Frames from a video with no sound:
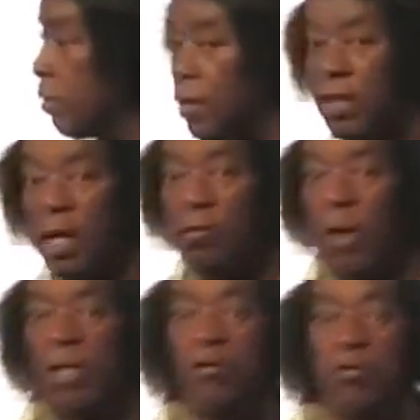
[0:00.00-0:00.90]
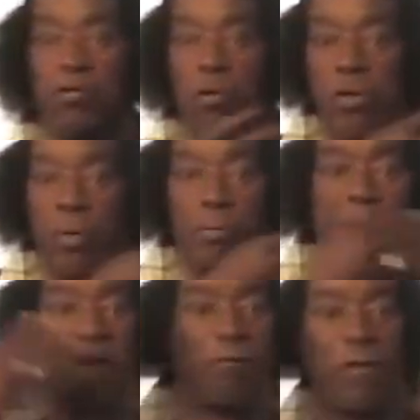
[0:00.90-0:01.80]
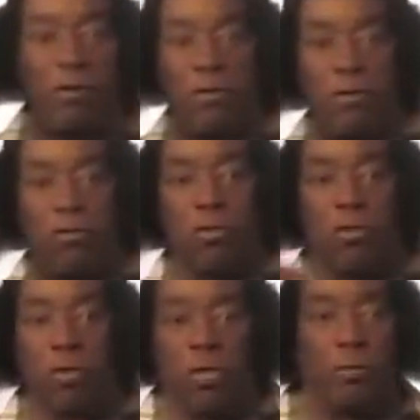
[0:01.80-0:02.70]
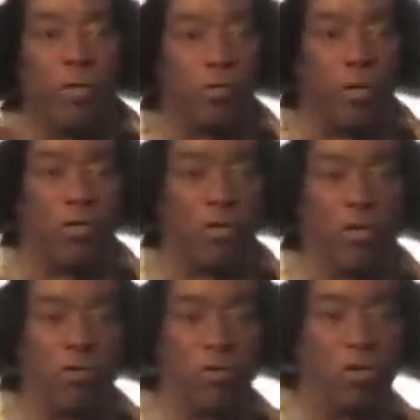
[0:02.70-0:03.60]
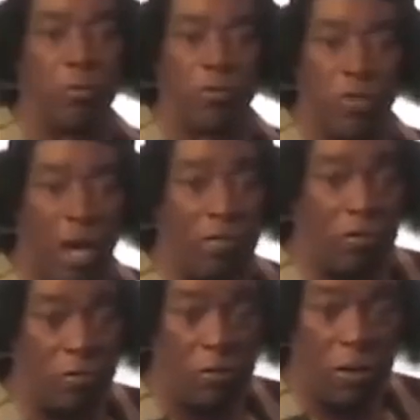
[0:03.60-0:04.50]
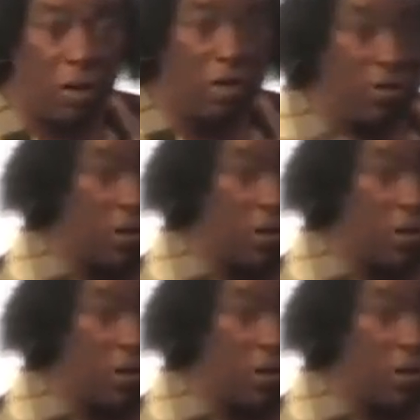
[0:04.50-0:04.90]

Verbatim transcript: And that's why they used to do it in blackface until the Goode administration because Goode was conscious and he